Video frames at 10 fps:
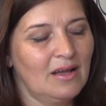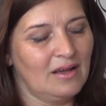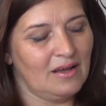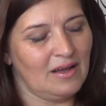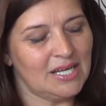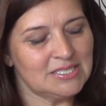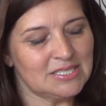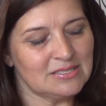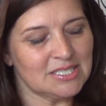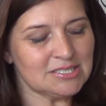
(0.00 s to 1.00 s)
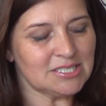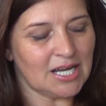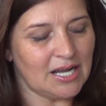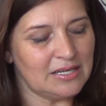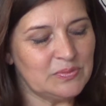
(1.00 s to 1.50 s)
Until that
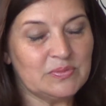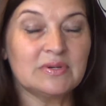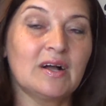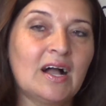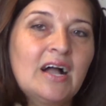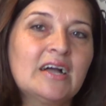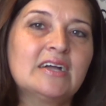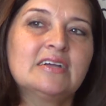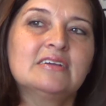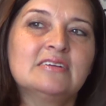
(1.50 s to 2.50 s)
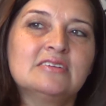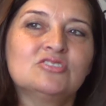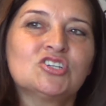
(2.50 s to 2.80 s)
time I